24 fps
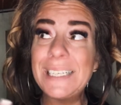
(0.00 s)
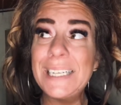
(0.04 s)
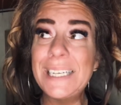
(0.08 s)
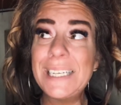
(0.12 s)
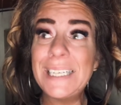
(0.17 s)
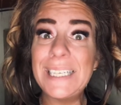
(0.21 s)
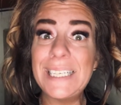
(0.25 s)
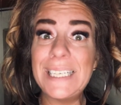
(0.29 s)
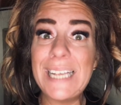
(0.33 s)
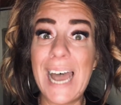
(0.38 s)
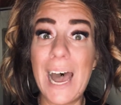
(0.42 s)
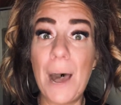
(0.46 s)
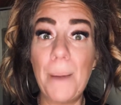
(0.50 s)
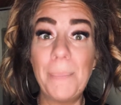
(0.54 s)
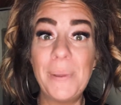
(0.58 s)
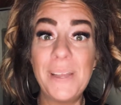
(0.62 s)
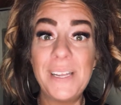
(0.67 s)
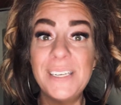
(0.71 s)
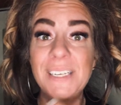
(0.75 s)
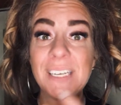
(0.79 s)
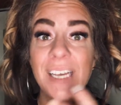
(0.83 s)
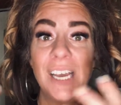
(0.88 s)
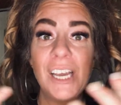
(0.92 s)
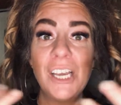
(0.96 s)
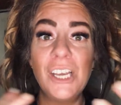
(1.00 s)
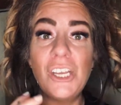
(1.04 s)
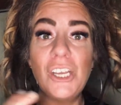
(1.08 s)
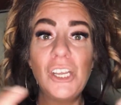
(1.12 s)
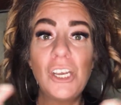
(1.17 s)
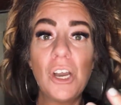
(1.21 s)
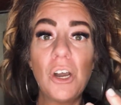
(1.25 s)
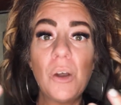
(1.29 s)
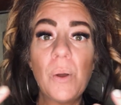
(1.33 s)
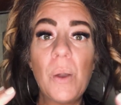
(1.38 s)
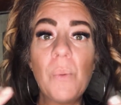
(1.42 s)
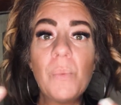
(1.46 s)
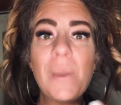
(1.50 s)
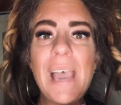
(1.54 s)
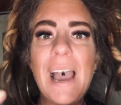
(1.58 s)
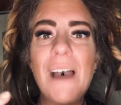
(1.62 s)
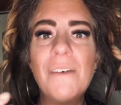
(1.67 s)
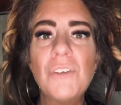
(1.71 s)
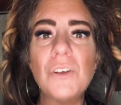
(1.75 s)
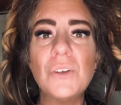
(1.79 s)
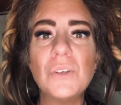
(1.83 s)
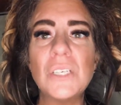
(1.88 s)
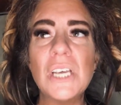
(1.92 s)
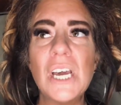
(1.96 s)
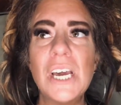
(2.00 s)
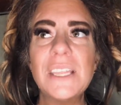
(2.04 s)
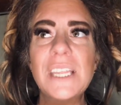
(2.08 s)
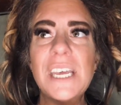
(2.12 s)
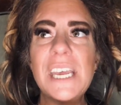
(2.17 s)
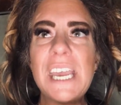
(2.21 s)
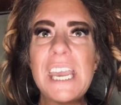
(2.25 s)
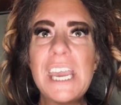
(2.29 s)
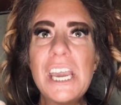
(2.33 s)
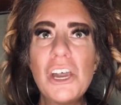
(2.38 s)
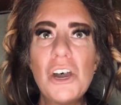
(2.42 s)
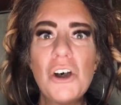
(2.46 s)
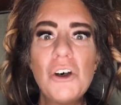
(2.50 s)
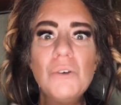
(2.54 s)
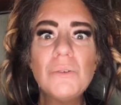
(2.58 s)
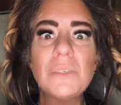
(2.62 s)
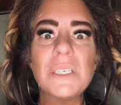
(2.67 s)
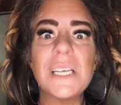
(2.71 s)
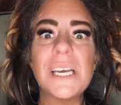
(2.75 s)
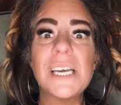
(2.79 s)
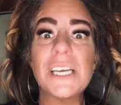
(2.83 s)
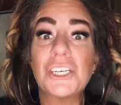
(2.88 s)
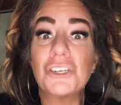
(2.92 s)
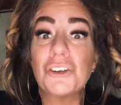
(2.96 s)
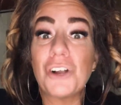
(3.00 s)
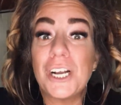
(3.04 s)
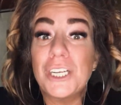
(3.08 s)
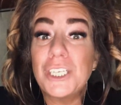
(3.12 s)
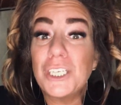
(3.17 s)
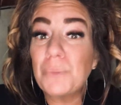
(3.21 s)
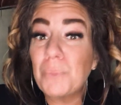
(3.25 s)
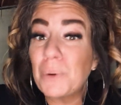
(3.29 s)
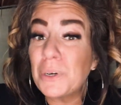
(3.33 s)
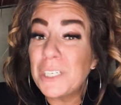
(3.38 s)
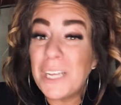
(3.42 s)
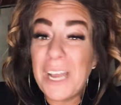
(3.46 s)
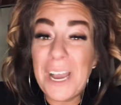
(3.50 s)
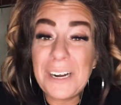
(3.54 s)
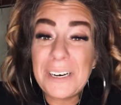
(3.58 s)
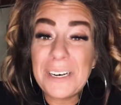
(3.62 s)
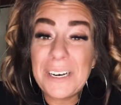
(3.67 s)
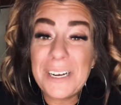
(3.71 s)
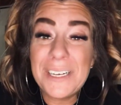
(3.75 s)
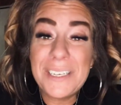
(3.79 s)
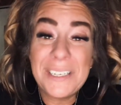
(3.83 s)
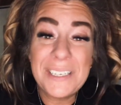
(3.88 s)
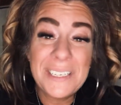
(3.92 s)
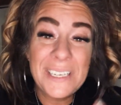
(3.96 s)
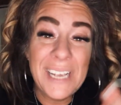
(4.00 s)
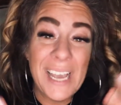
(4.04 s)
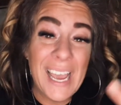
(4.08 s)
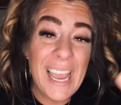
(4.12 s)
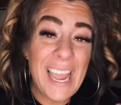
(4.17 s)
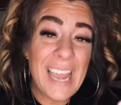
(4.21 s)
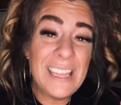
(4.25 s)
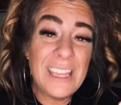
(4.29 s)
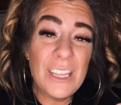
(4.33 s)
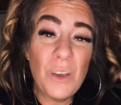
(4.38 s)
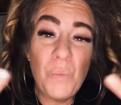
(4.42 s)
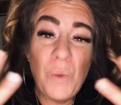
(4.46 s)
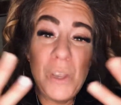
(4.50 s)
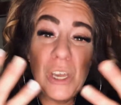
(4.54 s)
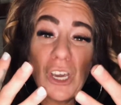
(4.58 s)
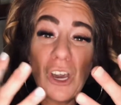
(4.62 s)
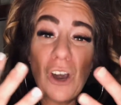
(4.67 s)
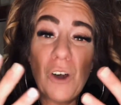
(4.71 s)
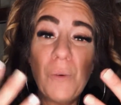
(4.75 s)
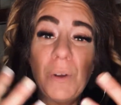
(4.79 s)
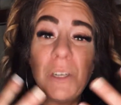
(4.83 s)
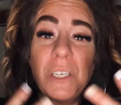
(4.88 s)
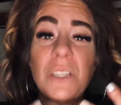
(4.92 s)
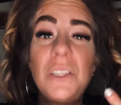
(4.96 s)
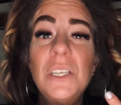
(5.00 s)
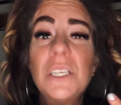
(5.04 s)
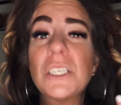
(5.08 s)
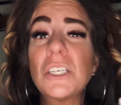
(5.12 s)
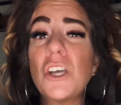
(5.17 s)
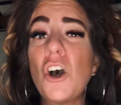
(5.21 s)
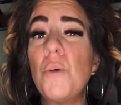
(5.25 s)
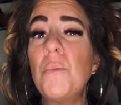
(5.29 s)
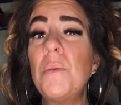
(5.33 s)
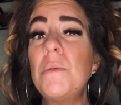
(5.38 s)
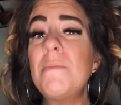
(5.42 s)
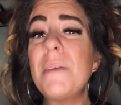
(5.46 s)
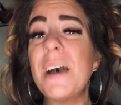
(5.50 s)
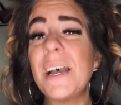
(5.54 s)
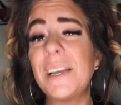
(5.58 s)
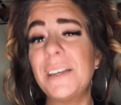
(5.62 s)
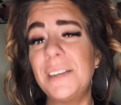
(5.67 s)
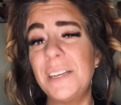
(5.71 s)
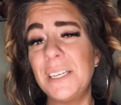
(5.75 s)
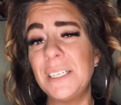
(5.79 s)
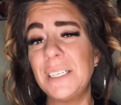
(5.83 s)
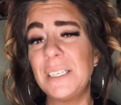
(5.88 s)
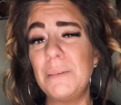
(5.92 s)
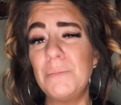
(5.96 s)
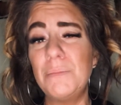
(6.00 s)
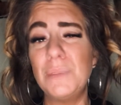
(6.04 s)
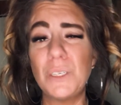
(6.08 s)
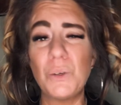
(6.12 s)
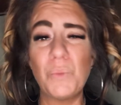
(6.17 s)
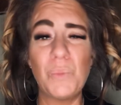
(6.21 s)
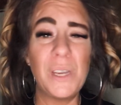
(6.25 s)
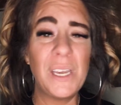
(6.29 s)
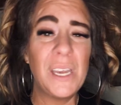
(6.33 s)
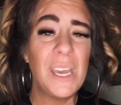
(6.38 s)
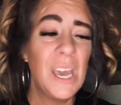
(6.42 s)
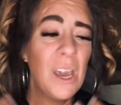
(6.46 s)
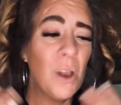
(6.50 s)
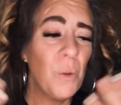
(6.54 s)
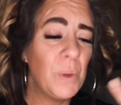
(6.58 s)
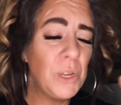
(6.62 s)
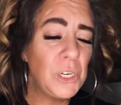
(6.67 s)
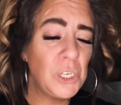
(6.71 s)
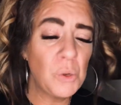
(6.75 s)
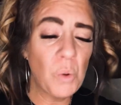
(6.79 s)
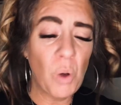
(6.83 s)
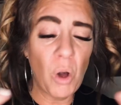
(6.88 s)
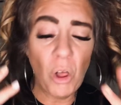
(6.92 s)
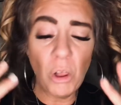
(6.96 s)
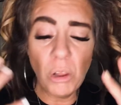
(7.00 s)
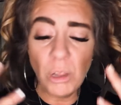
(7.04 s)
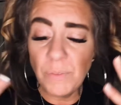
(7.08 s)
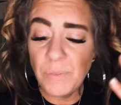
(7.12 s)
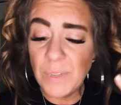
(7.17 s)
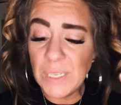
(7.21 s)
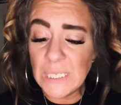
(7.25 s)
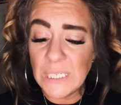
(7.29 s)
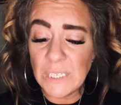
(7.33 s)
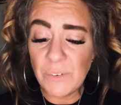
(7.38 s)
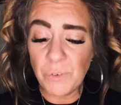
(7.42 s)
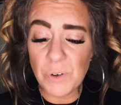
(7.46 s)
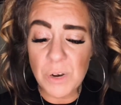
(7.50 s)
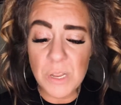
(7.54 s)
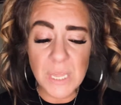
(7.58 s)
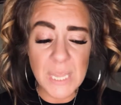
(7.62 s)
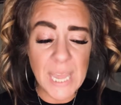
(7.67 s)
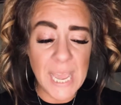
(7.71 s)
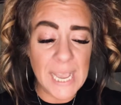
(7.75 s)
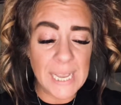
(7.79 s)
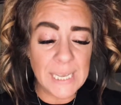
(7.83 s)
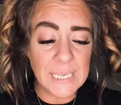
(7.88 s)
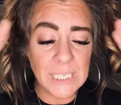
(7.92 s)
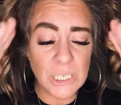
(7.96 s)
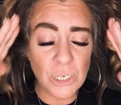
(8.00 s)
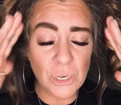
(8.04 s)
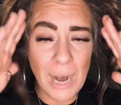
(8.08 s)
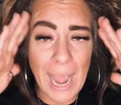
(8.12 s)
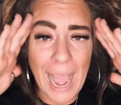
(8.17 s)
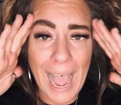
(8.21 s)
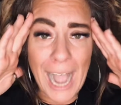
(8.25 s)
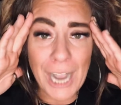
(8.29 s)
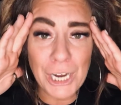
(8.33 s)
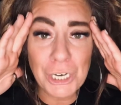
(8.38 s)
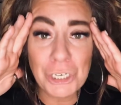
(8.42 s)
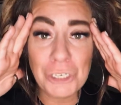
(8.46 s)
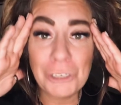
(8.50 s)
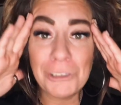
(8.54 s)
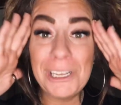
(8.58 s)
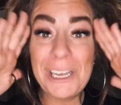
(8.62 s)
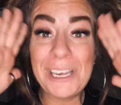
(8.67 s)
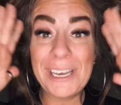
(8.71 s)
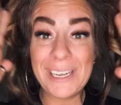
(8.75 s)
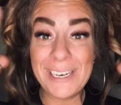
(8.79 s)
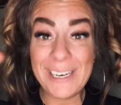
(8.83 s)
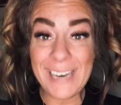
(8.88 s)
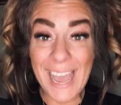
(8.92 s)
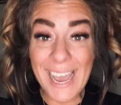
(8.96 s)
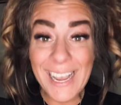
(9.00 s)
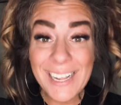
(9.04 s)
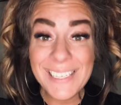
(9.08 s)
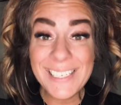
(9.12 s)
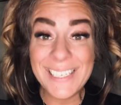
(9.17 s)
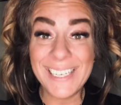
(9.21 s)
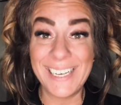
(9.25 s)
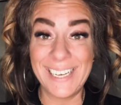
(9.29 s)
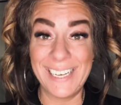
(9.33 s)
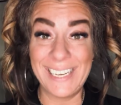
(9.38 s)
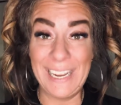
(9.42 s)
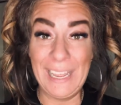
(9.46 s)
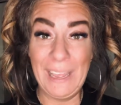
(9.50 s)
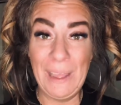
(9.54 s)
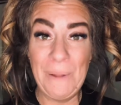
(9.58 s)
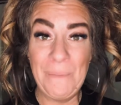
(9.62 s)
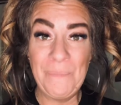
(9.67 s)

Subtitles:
this has happened, you know, and we have the egos like tries to protect us, and then we go into these coping mechanisms, and we do all of these different things that are actually connected